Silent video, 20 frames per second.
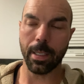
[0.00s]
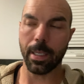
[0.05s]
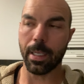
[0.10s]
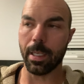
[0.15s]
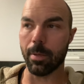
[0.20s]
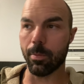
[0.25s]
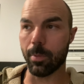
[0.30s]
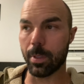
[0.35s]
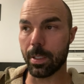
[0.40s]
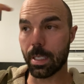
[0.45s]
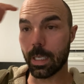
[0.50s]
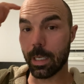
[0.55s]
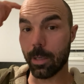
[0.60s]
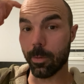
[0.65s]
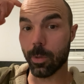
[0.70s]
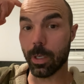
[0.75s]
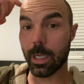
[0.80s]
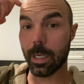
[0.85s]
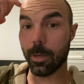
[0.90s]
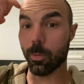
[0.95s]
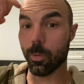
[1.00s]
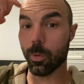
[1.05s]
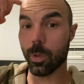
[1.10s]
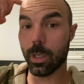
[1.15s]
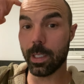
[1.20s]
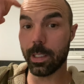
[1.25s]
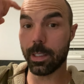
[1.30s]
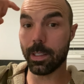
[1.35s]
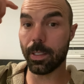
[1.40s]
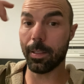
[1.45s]
And we say, well, I
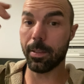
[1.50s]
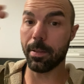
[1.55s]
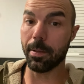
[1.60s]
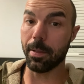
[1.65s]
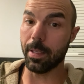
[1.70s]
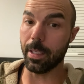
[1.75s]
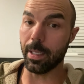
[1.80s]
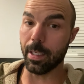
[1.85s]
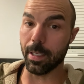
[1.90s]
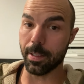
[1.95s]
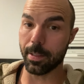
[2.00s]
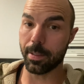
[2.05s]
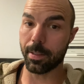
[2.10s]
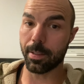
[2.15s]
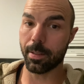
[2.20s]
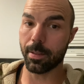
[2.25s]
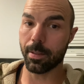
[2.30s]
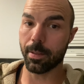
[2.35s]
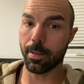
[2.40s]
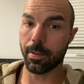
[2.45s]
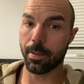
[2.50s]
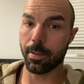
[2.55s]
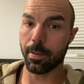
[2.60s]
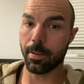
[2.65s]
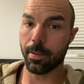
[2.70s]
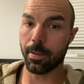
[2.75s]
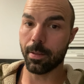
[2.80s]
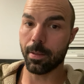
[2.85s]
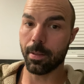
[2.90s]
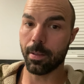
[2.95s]
want this,
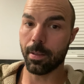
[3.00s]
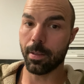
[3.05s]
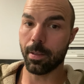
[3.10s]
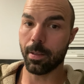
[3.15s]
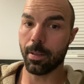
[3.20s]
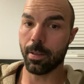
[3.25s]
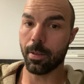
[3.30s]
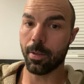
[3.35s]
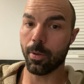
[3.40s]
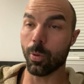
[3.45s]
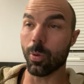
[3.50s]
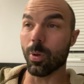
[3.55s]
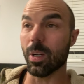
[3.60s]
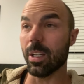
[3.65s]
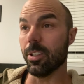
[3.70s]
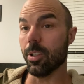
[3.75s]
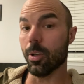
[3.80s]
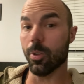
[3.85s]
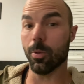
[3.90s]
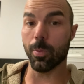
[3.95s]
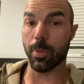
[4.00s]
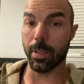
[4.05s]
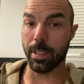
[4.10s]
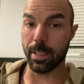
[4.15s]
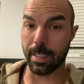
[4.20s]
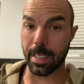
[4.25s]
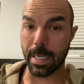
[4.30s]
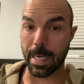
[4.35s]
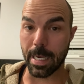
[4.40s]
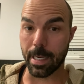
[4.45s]
or I don't want
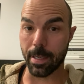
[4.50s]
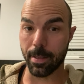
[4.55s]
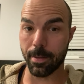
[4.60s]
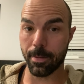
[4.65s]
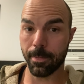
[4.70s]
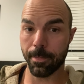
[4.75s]
that.